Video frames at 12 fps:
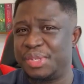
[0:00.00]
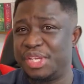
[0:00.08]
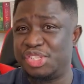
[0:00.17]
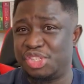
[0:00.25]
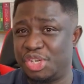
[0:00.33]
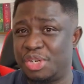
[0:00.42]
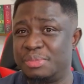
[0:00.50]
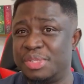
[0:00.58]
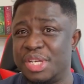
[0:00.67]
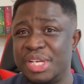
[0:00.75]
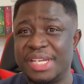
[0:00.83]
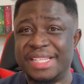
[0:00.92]
to these
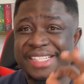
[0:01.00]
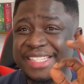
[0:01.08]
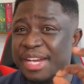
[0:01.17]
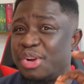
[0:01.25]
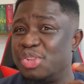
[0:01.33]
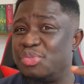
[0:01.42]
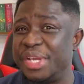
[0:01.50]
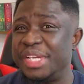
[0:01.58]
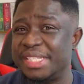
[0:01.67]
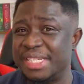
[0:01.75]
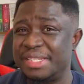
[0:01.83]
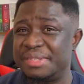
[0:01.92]
jobs. The second
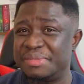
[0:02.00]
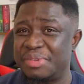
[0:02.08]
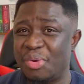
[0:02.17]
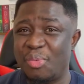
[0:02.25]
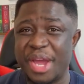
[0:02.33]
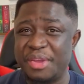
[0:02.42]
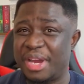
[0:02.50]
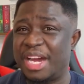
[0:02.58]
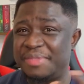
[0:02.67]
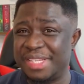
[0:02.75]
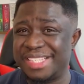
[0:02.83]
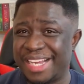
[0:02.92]
reason why you
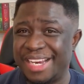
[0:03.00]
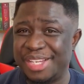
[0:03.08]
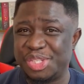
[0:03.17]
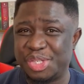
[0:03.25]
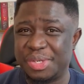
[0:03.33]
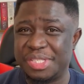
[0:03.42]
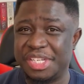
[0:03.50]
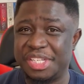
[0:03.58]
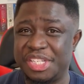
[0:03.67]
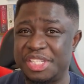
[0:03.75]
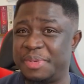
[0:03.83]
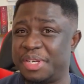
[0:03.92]
have the talent
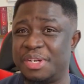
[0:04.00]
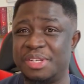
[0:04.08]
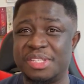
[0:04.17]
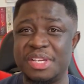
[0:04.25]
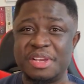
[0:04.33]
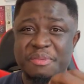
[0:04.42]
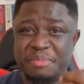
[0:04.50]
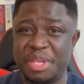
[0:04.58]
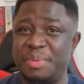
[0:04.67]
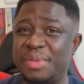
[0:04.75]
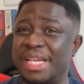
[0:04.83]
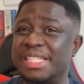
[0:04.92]
shortage is because
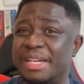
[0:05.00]
people